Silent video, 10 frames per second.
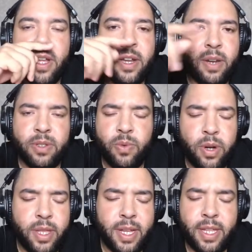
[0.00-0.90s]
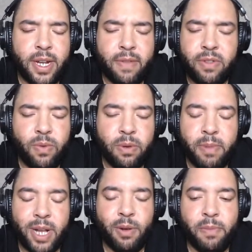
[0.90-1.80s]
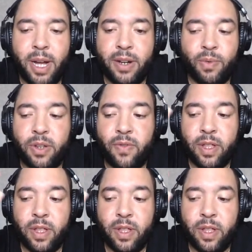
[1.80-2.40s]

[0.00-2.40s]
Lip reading: There was one that didn't have to do with Michael Myers, which